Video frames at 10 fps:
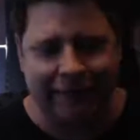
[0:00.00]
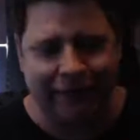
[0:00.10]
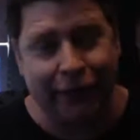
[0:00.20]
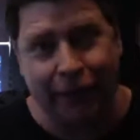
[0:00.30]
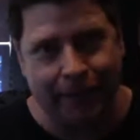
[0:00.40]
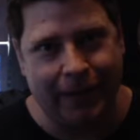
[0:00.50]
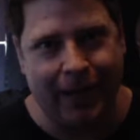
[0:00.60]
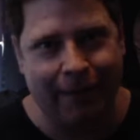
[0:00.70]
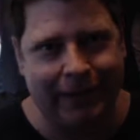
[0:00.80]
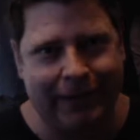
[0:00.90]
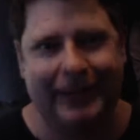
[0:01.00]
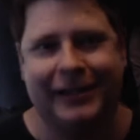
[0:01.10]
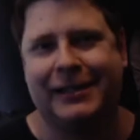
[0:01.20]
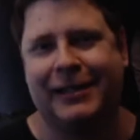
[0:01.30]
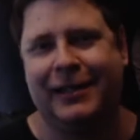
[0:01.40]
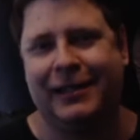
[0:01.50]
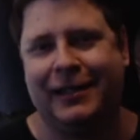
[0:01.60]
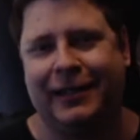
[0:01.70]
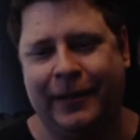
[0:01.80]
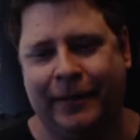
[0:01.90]
Funko Pop, that's
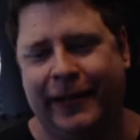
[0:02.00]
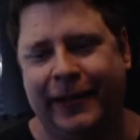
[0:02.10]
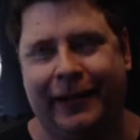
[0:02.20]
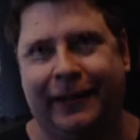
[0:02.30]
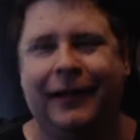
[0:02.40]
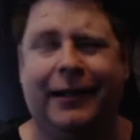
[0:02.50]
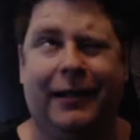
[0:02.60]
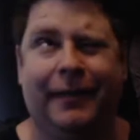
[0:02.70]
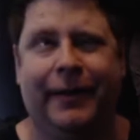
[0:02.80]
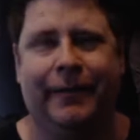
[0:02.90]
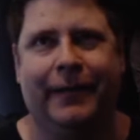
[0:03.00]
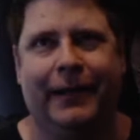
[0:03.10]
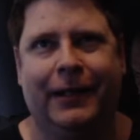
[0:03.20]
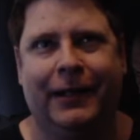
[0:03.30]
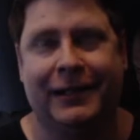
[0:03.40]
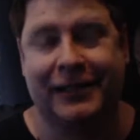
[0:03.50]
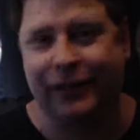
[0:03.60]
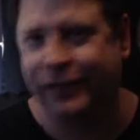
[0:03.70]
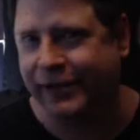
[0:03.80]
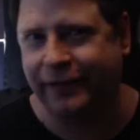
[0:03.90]
unlimited, but
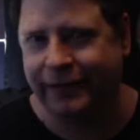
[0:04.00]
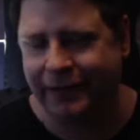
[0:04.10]
exclusive.